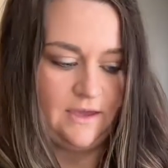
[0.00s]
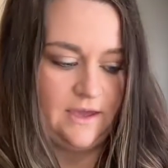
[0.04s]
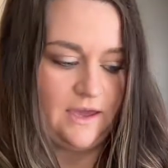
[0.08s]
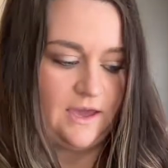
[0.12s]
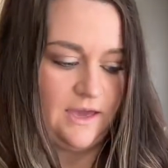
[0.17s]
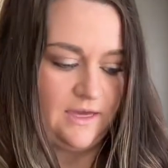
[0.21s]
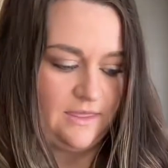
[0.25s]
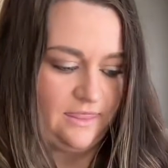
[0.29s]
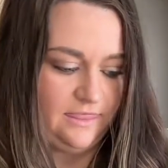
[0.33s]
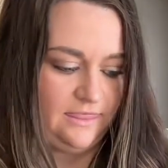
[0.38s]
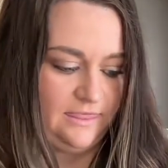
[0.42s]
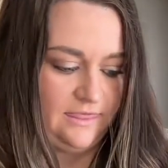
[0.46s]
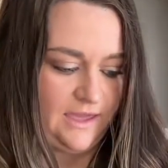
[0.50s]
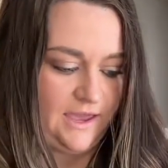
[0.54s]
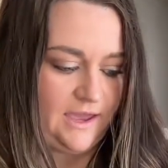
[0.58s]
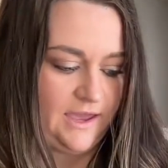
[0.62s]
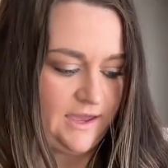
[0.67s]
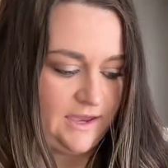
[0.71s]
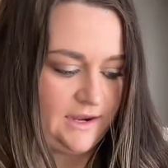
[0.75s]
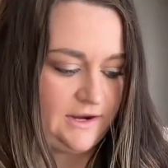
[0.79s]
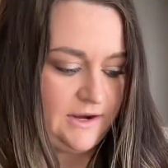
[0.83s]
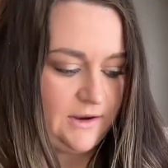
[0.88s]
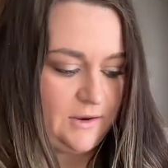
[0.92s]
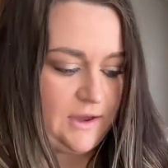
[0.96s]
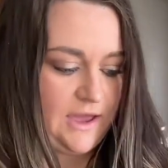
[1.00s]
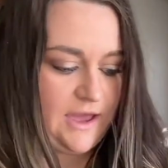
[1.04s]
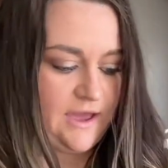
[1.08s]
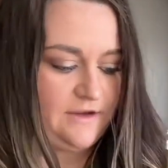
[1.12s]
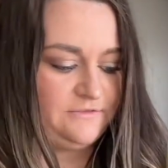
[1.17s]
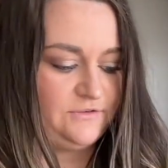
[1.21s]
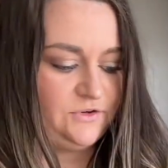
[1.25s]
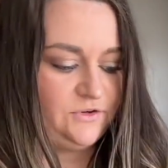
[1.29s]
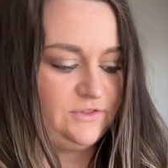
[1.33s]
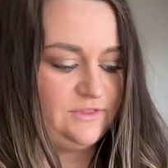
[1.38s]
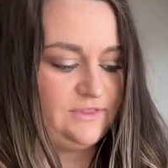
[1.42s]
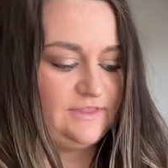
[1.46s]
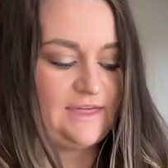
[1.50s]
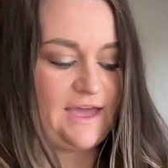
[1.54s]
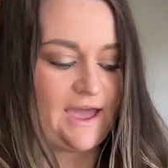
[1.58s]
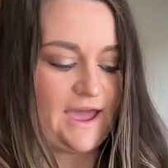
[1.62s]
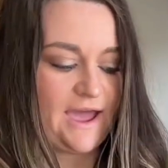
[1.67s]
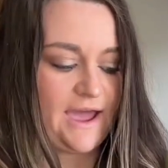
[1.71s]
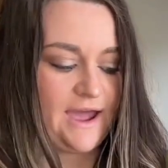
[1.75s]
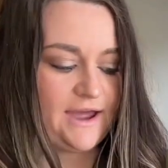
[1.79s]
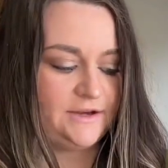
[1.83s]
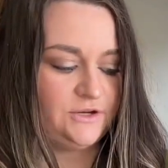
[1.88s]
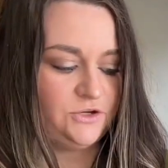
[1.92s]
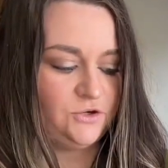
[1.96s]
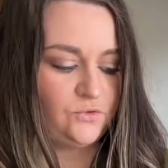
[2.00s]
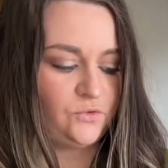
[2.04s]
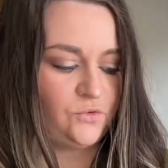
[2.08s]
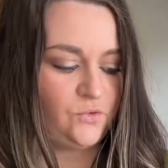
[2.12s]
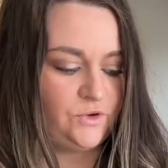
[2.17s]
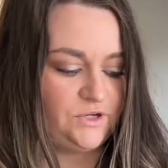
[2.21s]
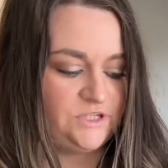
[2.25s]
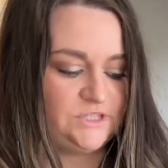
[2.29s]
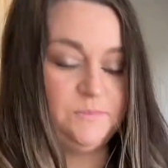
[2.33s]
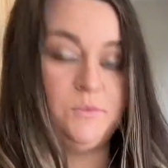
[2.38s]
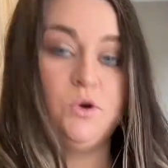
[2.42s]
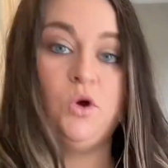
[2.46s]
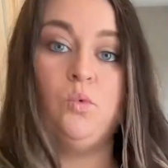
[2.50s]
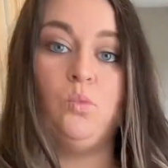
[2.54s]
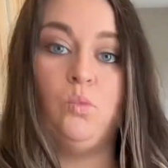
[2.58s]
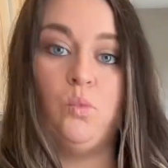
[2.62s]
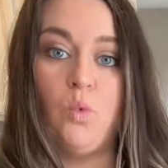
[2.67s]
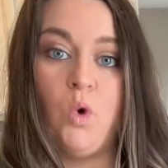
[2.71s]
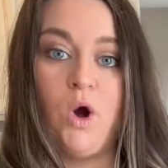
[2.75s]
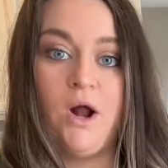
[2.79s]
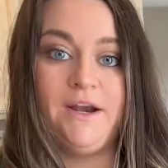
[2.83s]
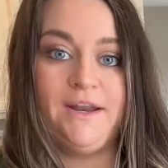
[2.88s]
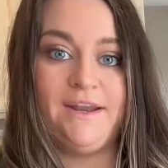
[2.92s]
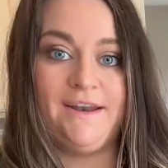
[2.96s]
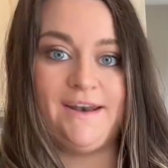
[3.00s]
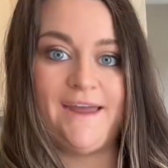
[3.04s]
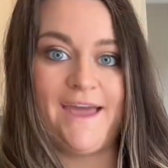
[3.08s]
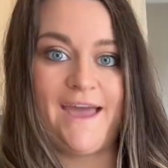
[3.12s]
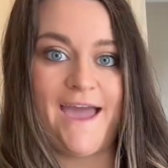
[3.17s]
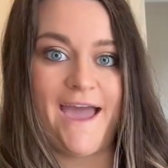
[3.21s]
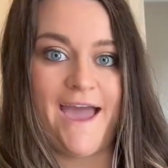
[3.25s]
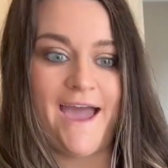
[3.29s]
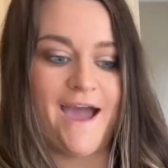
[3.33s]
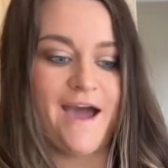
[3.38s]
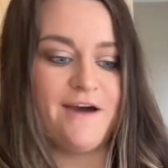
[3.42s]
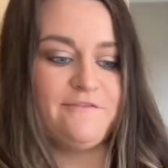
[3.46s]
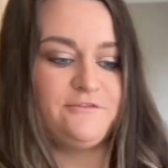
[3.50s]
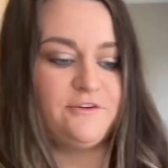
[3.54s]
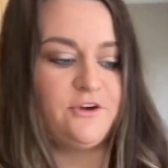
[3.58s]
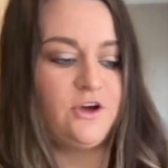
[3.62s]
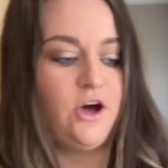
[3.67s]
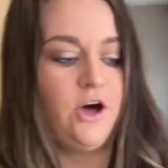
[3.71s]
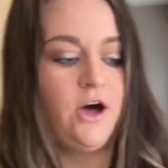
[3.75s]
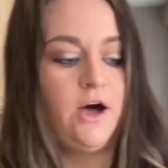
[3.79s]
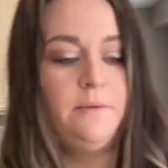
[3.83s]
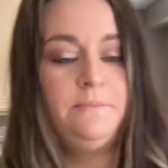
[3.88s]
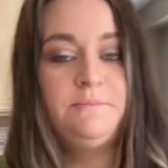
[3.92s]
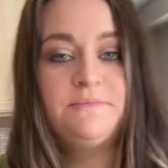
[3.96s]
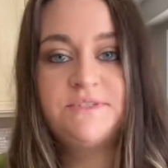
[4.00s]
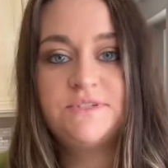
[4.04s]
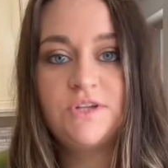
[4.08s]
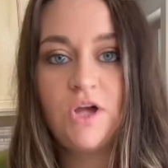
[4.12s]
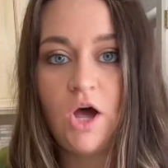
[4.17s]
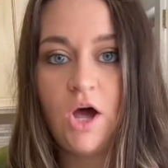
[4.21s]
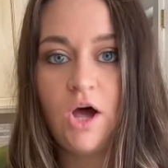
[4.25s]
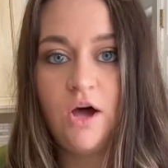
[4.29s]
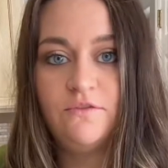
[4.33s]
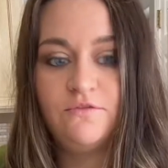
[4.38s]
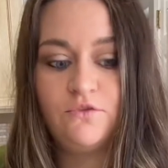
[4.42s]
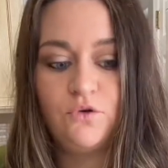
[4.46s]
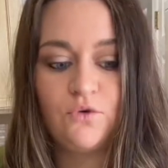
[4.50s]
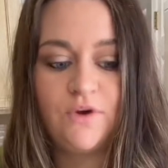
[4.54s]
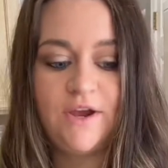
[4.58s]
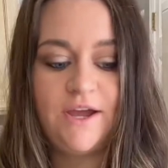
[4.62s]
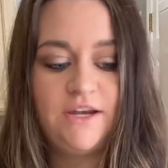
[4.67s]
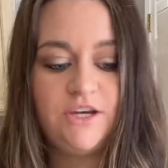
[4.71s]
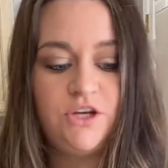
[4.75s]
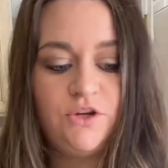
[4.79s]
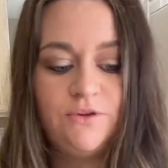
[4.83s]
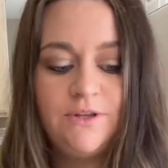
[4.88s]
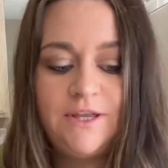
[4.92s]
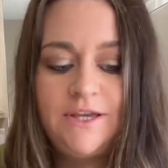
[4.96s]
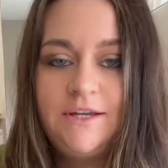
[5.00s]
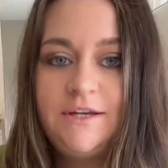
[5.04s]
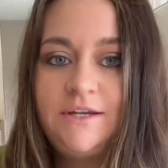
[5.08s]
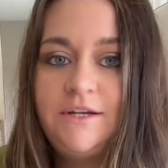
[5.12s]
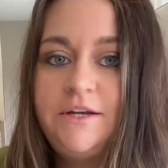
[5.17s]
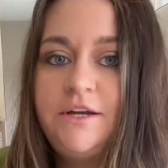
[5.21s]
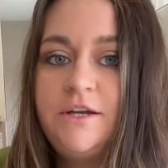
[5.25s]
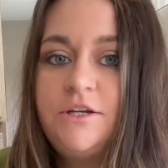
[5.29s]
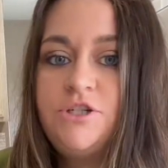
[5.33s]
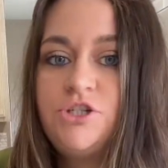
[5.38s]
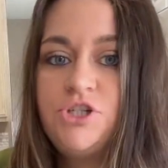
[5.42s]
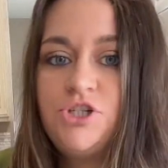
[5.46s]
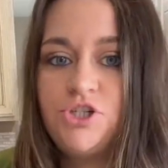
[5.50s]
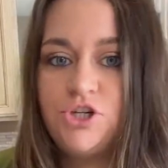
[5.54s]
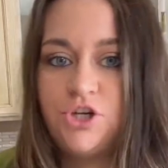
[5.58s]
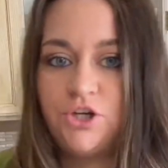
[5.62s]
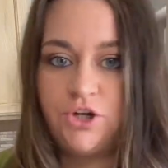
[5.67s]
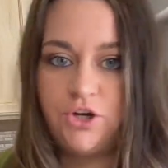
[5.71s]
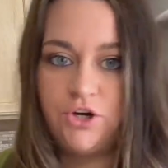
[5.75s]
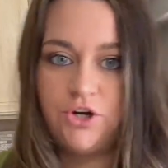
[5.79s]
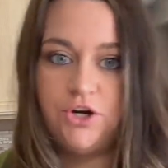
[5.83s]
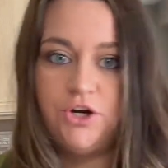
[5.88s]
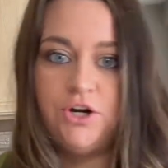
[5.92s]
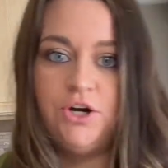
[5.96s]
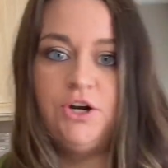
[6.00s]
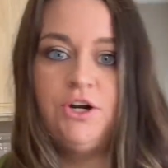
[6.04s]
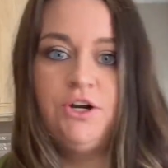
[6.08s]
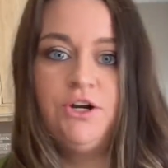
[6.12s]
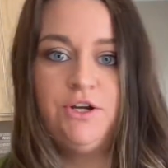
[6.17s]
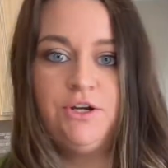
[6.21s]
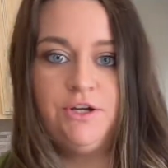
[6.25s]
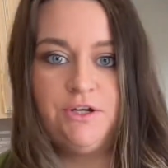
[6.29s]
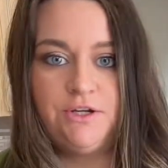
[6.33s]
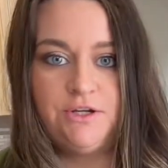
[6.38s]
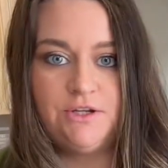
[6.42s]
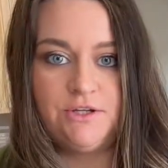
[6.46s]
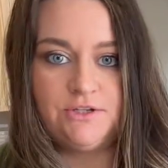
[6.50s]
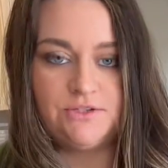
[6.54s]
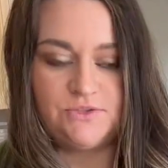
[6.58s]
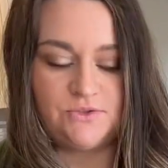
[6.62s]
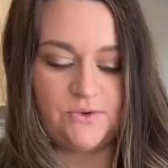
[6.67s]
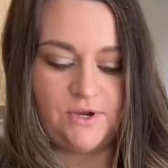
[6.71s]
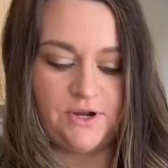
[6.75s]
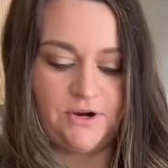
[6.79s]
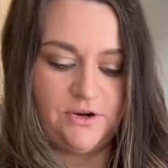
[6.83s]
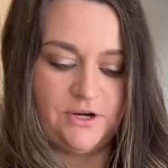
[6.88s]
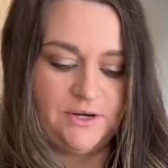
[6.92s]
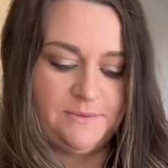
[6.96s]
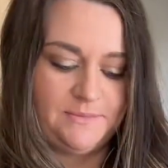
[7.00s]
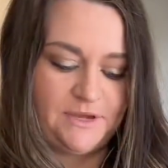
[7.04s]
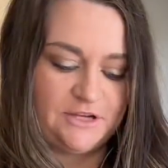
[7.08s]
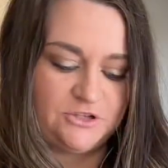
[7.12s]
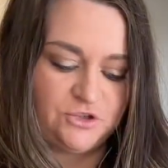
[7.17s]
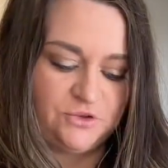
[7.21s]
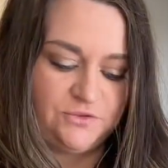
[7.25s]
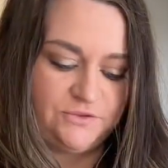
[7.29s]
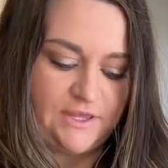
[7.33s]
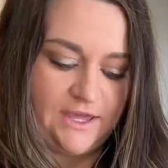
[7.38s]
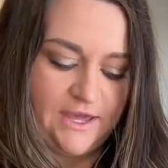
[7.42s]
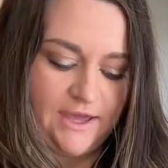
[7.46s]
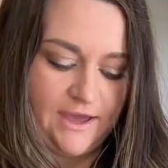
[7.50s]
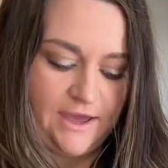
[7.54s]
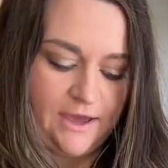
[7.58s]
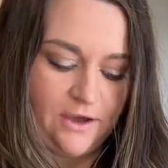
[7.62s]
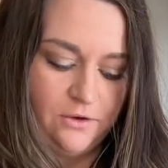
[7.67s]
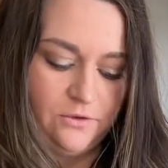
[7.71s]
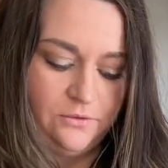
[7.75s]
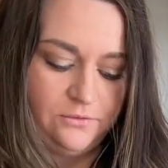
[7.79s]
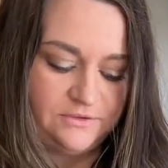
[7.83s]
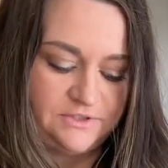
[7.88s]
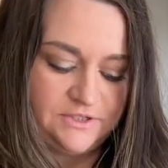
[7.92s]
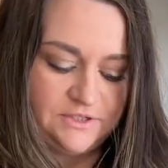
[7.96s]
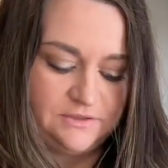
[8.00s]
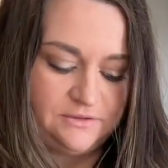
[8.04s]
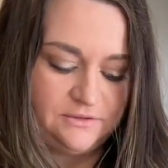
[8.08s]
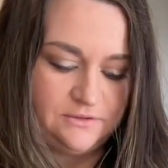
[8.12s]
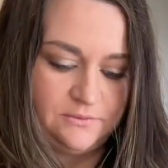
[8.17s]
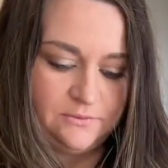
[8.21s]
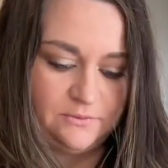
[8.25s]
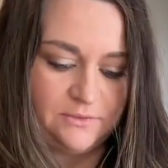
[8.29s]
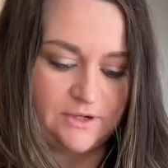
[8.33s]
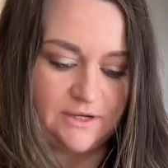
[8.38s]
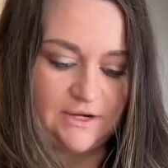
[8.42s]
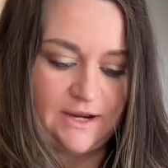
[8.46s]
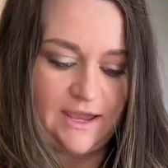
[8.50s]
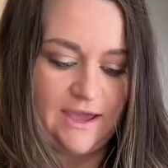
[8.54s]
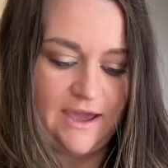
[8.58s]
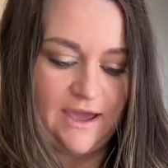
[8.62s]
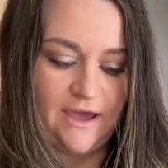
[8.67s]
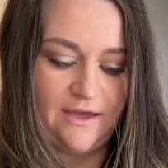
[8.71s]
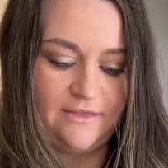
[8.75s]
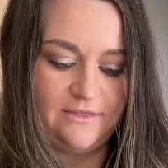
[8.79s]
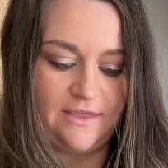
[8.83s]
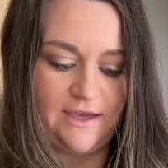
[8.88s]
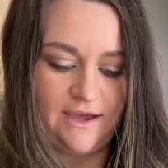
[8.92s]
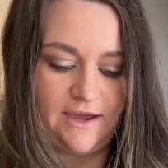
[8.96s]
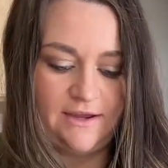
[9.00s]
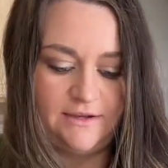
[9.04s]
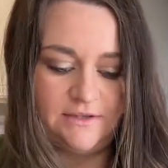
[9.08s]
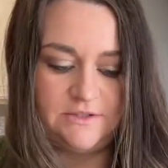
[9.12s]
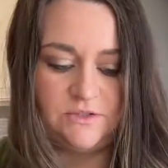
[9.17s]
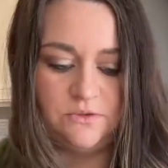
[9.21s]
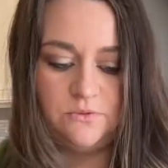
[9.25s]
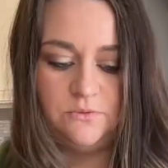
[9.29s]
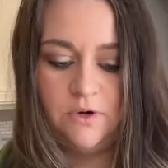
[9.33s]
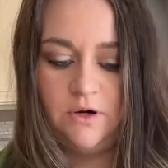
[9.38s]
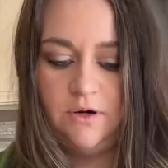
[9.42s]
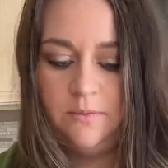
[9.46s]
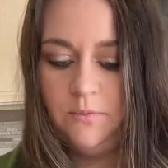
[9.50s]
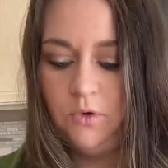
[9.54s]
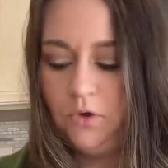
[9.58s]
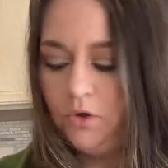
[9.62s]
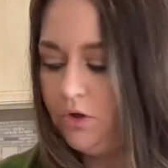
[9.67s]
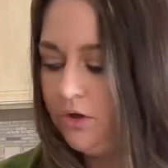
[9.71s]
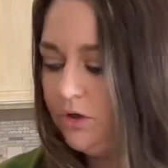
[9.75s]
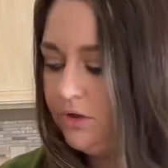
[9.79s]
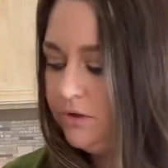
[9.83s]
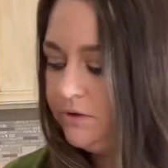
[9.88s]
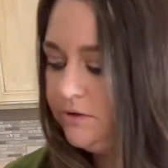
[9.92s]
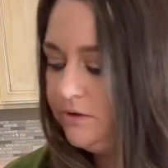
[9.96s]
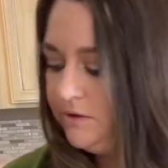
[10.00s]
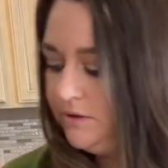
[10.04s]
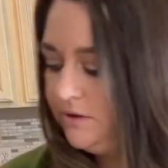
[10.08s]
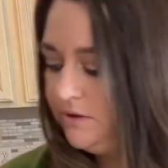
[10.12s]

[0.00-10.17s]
And then after that, you're going to put 1 1/2 cups of granulated sugar. So I already measured that out. We're gonna add that to our bowl.